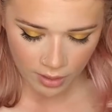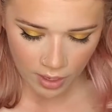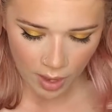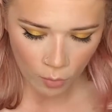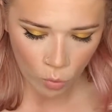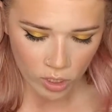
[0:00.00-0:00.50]

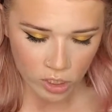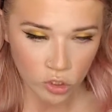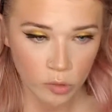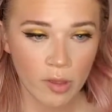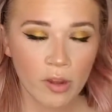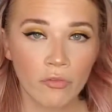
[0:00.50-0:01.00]
I'm going to use a
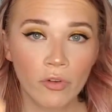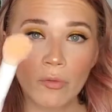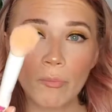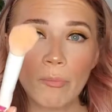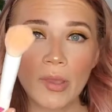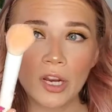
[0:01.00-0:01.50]
bit of
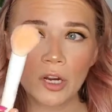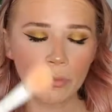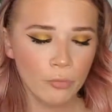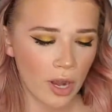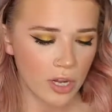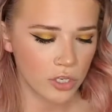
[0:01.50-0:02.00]
a bigger
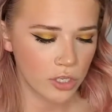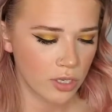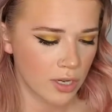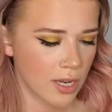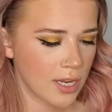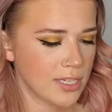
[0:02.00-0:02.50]
brush,
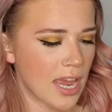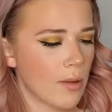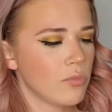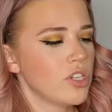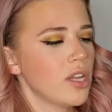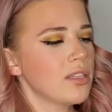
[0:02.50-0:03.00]

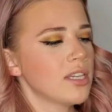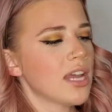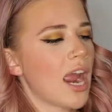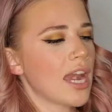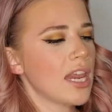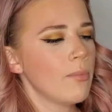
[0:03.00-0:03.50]
tap just a
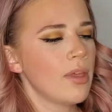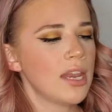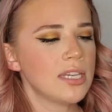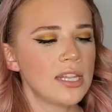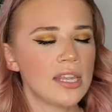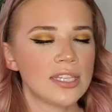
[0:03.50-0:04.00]
tiny bit
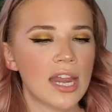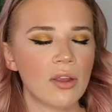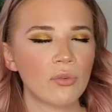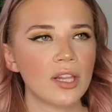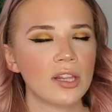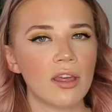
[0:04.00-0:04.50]
into this, and I
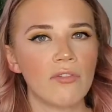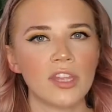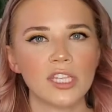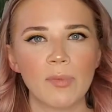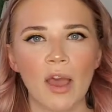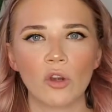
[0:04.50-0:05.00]
really love
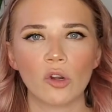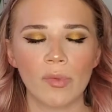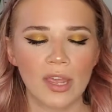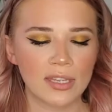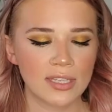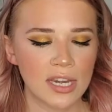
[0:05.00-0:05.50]
this powder
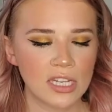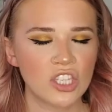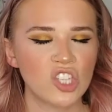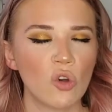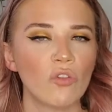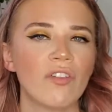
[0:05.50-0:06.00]
because it is
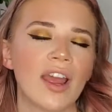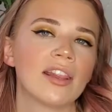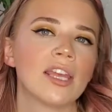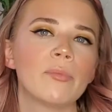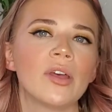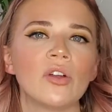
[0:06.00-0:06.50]
so
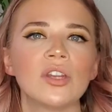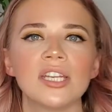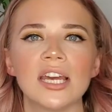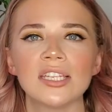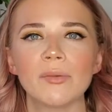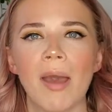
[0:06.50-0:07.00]
finely milled. It
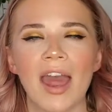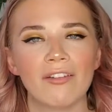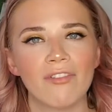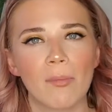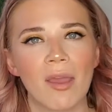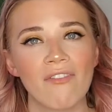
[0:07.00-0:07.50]
doesn't
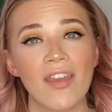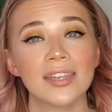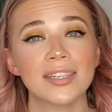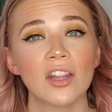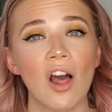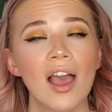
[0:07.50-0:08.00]
mattify my face
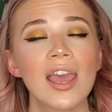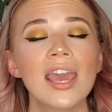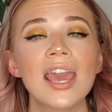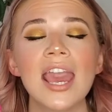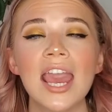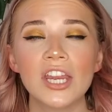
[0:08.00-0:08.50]
a lot.
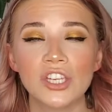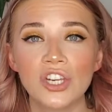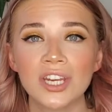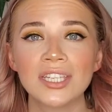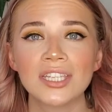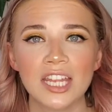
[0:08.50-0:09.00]
It
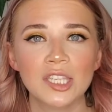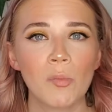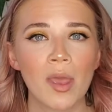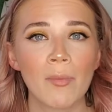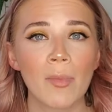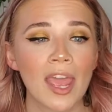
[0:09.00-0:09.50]
just sets on
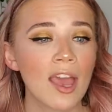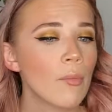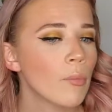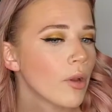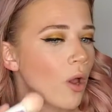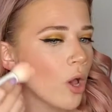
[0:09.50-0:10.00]
my
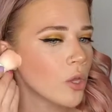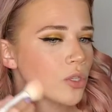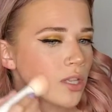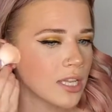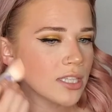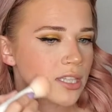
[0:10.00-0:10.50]
makeup, but also
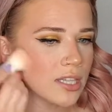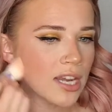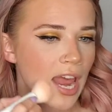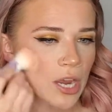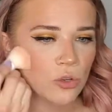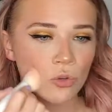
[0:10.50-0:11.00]
lets the
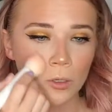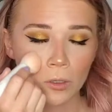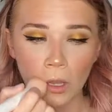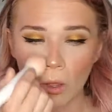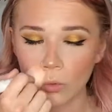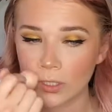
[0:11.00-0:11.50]
natural
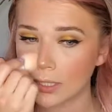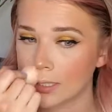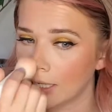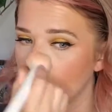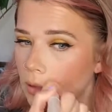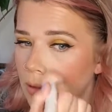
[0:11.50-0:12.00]
glow
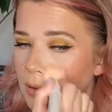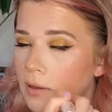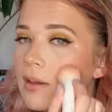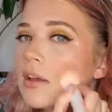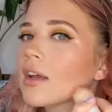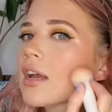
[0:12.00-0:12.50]
still
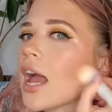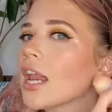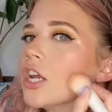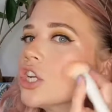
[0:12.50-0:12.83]
kind of